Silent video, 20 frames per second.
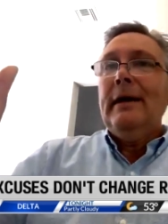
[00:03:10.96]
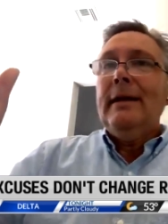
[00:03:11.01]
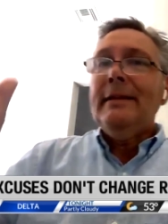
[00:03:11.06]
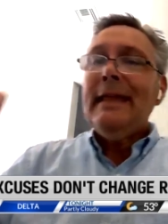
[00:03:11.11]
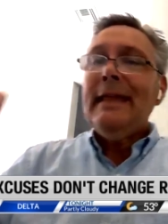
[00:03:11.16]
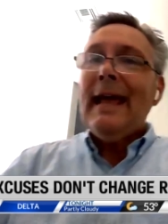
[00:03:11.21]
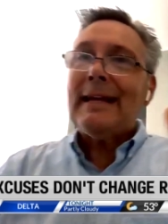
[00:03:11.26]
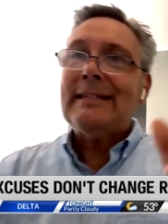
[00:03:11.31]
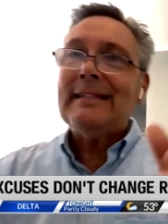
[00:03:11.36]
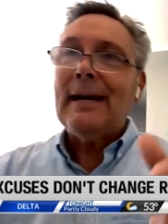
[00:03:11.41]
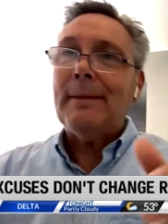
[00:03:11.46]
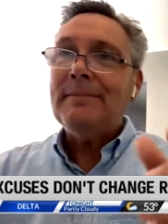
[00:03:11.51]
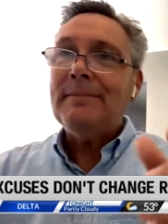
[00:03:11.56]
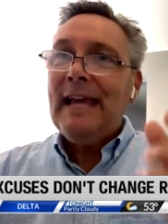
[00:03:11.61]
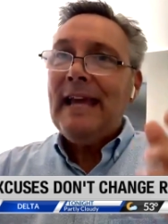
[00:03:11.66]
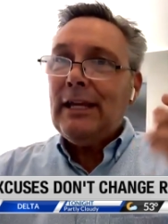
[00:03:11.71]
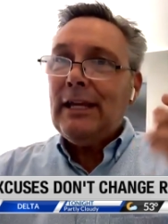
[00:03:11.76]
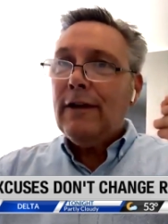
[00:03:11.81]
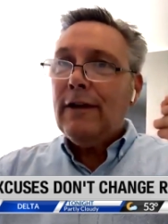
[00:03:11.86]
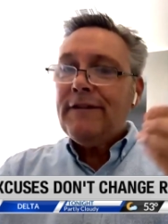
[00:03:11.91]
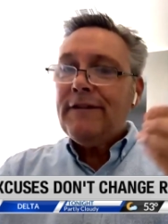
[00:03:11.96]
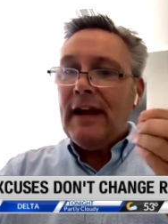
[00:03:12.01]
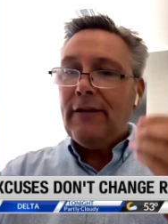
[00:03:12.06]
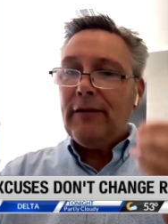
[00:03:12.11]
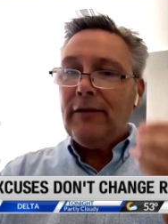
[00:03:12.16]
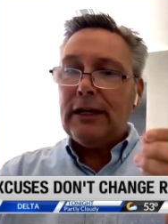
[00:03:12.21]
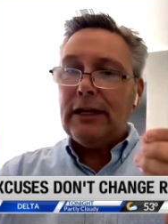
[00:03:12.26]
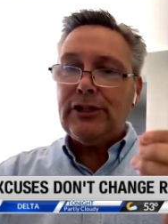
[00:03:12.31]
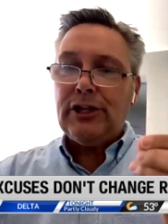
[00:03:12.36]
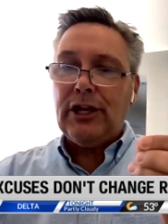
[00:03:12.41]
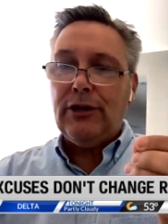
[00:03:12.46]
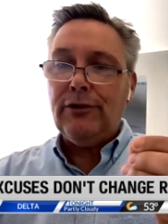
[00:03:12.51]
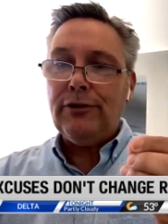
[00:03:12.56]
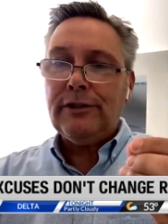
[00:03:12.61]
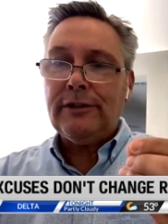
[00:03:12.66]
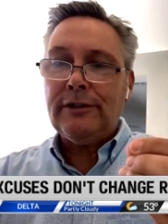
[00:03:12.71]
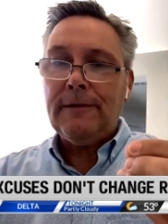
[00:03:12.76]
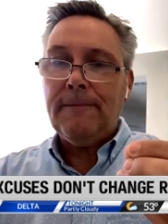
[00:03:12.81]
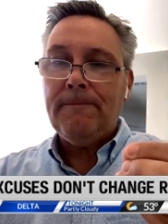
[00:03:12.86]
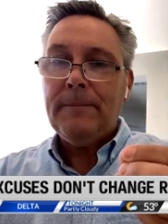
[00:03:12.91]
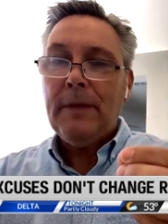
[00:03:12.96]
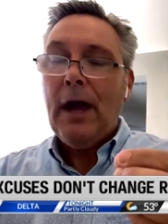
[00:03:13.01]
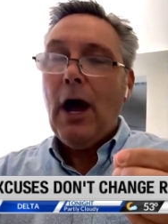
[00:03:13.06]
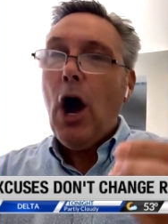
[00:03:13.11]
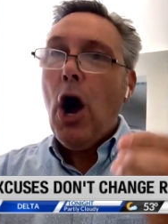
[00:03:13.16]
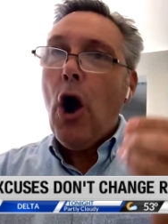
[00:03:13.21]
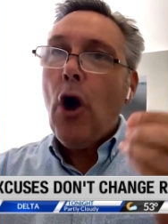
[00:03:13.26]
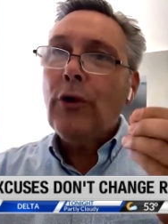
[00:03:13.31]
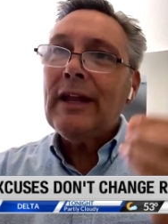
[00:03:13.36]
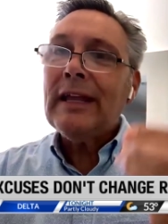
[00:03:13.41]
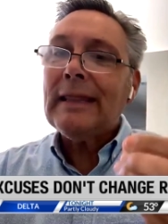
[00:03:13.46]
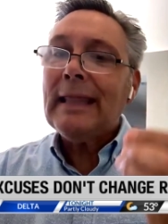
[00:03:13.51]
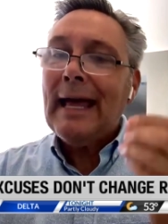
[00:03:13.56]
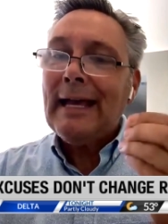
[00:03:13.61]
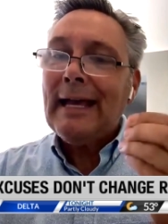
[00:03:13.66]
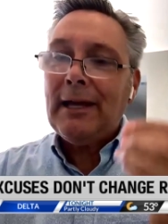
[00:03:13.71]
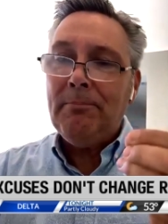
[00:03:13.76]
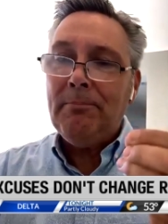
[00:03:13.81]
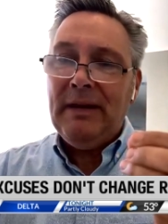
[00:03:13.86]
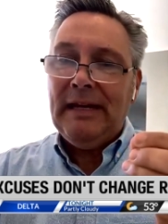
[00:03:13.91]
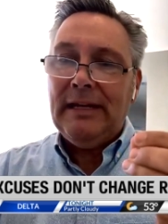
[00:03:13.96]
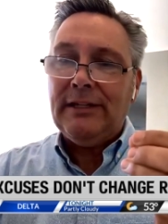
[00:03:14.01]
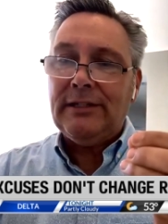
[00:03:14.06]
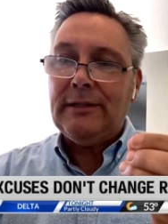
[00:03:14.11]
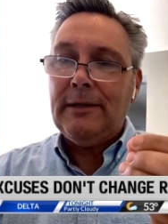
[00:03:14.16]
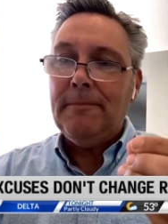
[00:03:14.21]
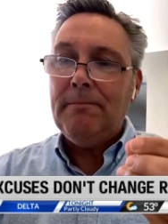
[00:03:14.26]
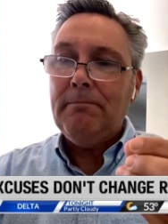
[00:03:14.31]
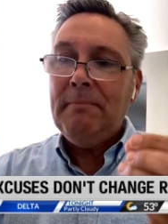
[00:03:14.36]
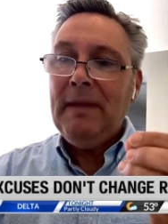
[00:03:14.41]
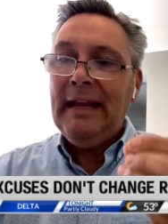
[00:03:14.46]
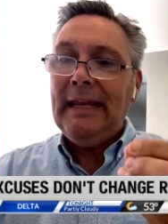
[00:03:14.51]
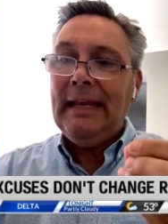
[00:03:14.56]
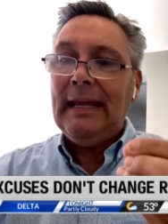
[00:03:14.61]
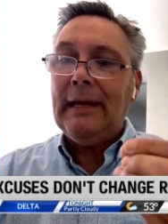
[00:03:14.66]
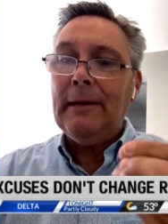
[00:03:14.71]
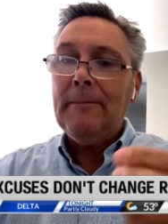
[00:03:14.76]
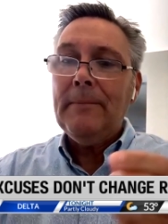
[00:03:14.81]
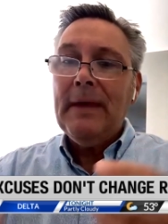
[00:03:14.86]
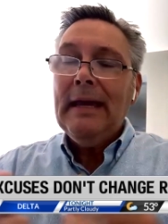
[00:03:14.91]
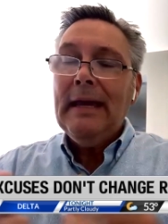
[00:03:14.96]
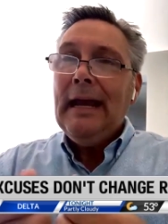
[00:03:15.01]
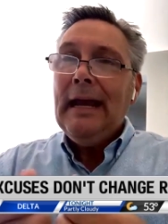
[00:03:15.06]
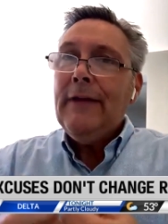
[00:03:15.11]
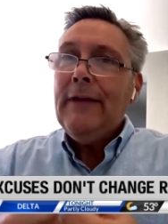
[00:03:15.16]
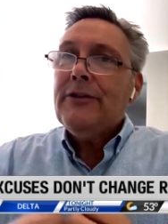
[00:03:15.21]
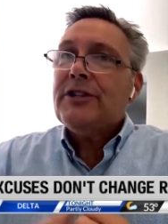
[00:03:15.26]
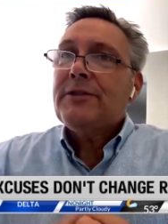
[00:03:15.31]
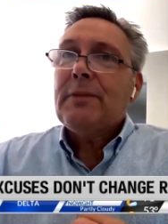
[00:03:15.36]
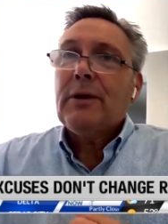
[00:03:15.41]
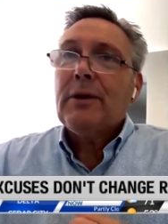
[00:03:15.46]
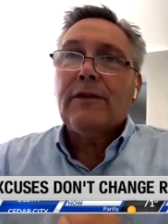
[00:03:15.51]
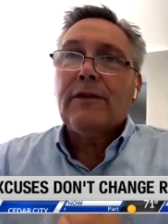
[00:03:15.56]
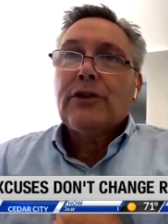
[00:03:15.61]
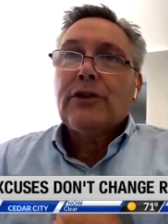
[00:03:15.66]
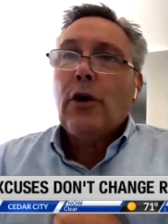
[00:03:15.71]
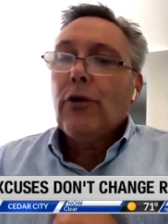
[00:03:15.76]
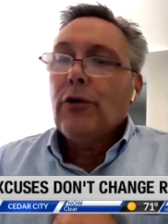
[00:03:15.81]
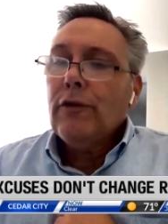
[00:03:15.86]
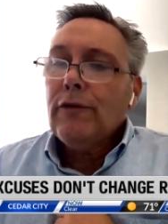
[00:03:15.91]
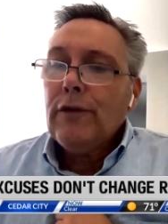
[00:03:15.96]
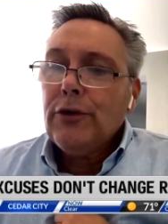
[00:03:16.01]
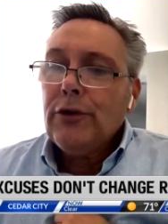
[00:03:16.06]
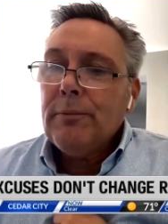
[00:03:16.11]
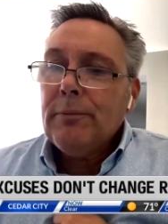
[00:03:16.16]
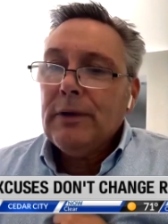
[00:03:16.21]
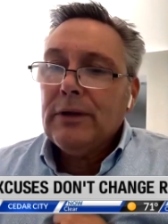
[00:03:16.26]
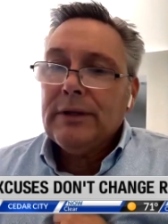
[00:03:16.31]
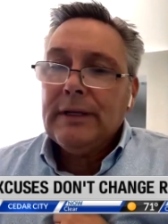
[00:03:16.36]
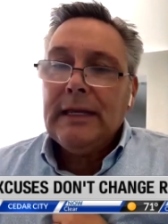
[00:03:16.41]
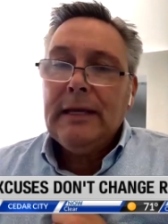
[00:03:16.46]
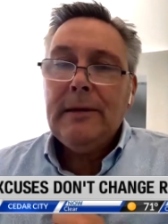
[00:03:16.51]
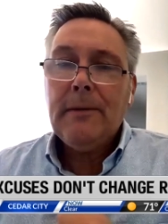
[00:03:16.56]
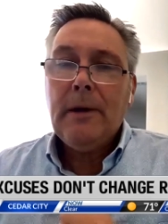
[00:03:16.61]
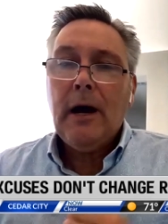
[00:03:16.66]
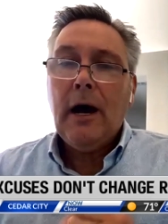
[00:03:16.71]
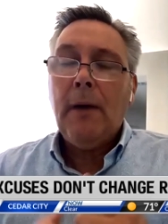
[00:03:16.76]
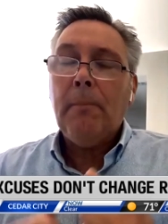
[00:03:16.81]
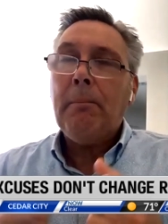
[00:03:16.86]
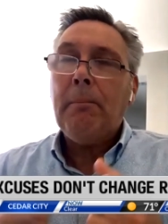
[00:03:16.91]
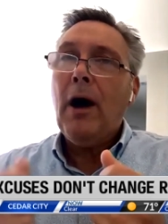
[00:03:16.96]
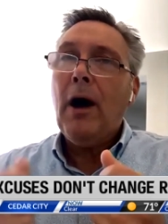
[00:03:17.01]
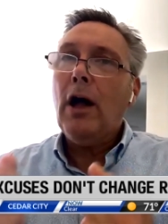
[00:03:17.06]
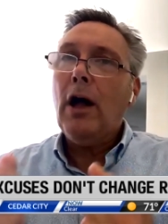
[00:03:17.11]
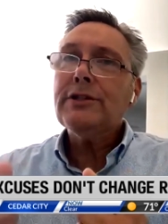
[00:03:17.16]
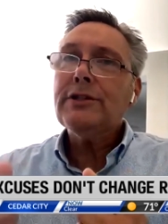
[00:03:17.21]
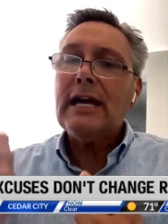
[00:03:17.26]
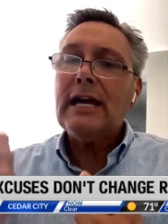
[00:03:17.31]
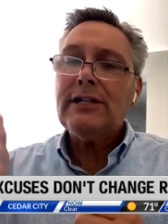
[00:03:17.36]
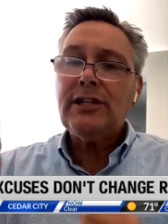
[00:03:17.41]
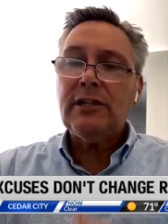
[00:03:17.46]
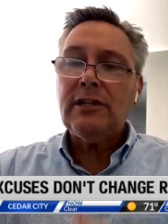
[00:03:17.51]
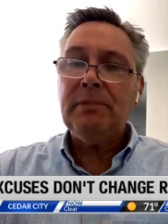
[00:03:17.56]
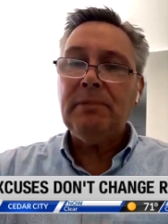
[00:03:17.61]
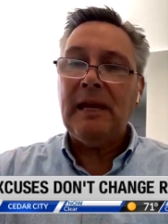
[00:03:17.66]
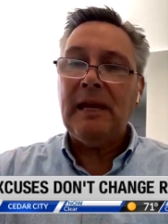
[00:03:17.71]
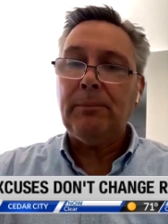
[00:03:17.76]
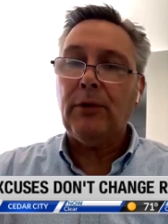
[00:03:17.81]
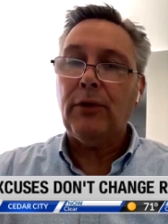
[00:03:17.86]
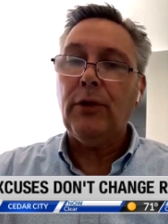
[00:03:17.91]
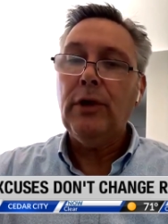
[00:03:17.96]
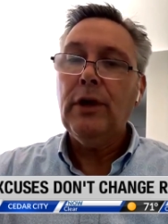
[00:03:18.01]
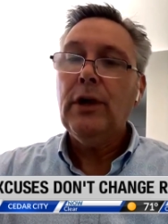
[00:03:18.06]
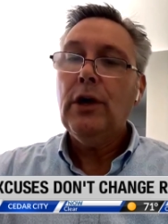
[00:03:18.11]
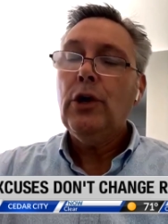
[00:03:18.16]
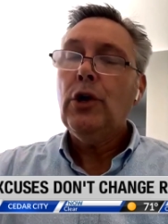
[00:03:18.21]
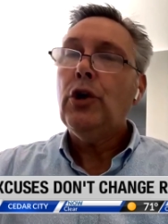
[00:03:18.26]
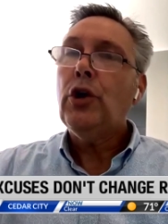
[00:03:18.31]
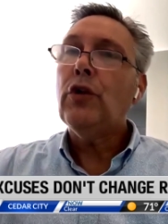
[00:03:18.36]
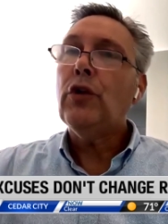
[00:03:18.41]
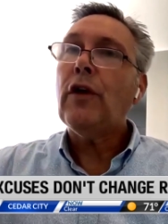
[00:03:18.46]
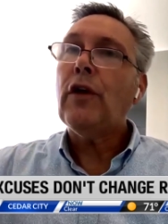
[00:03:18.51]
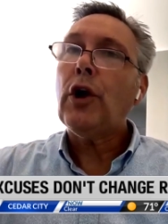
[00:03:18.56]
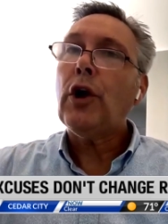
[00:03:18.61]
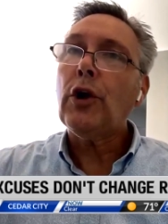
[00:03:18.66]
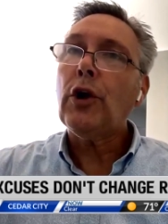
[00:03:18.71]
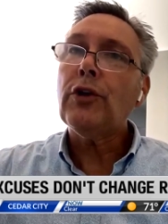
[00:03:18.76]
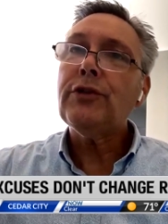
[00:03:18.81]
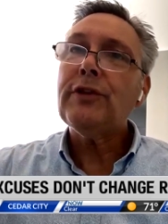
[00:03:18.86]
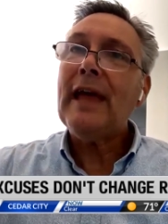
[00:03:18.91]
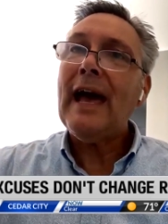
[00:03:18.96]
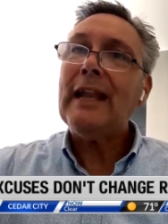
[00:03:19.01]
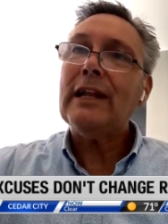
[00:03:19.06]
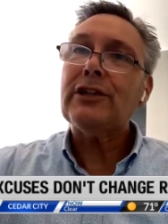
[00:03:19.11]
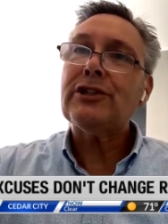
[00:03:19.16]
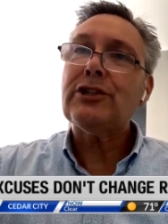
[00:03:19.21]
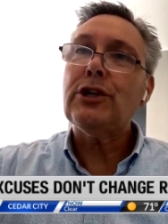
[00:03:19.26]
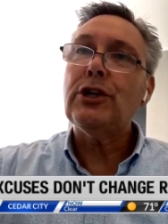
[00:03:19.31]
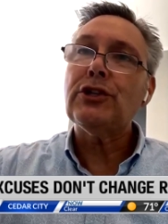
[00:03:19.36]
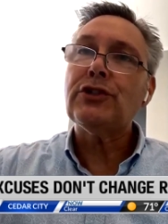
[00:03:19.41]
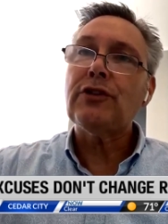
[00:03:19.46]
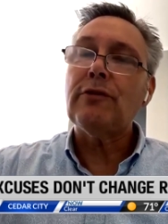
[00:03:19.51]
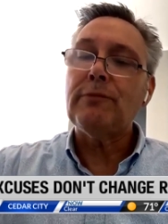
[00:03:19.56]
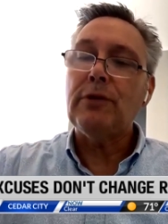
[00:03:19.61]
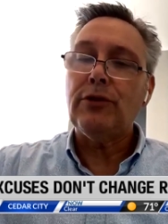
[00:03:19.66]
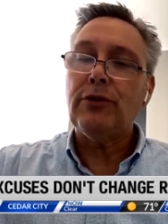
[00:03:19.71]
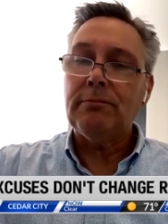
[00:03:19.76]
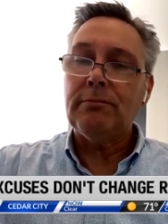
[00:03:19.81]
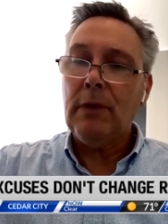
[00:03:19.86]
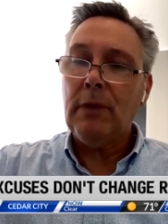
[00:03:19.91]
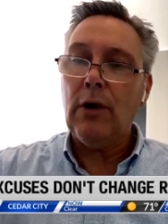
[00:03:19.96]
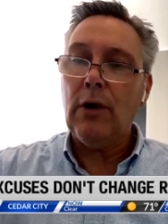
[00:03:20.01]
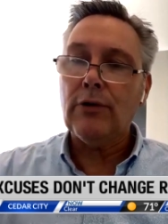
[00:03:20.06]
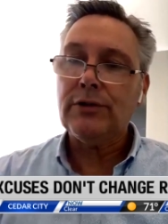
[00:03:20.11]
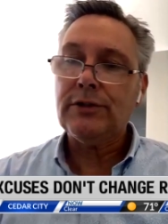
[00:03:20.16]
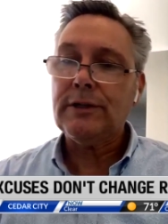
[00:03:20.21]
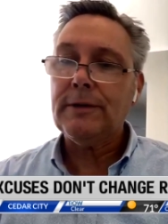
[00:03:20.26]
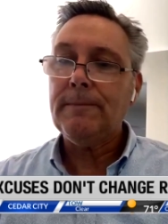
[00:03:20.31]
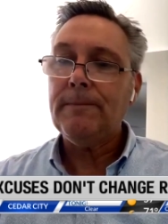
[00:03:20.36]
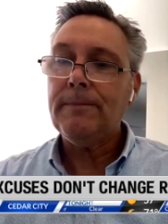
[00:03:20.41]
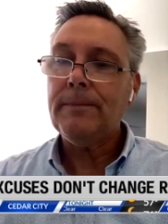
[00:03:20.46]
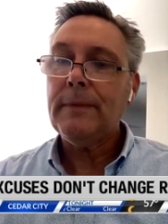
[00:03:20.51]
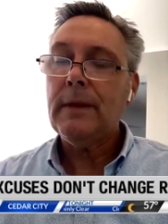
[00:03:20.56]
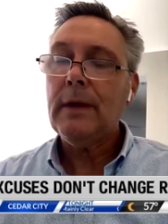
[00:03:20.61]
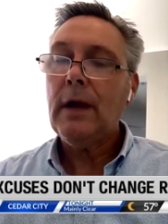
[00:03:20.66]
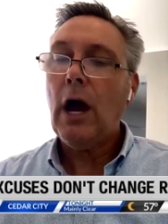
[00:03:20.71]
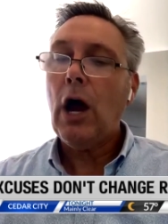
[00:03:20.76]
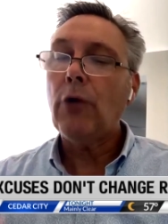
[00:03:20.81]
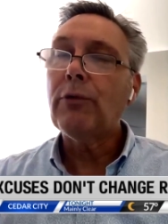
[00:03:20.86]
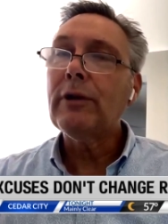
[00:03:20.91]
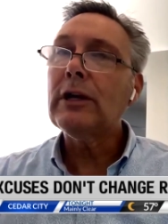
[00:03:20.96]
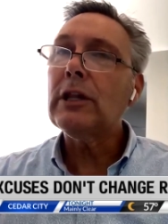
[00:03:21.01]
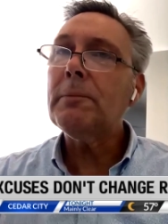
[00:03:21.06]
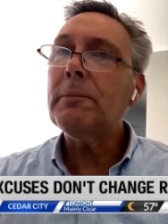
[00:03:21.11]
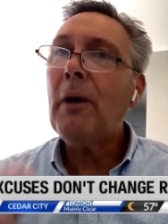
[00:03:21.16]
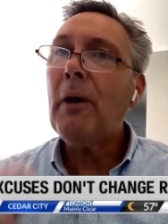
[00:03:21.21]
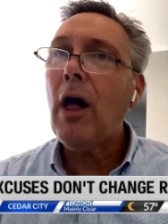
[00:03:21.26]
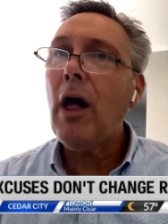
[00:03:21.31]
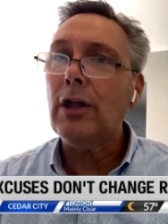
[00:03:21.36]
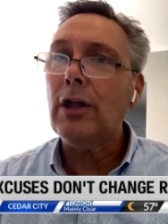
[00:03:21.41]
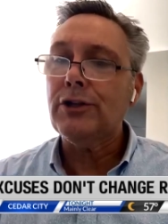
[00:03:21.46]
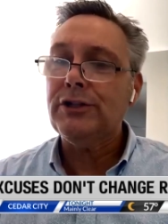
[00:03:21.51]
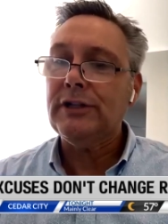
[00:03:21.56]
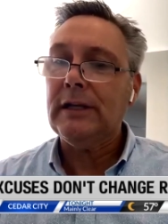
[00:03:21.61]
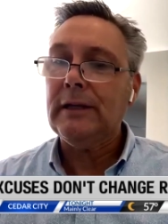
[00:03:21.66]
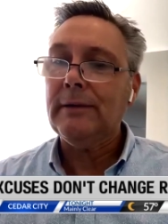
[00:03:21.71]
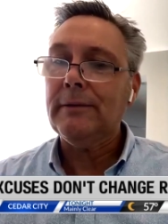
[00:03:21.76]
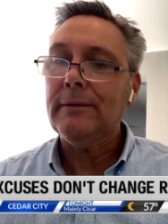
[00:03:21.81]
next step take your favorite excuse own it like a beast meaning in the spirit of total vulnerability, apologize to the people who've heard that excuse from you the most. A real apology,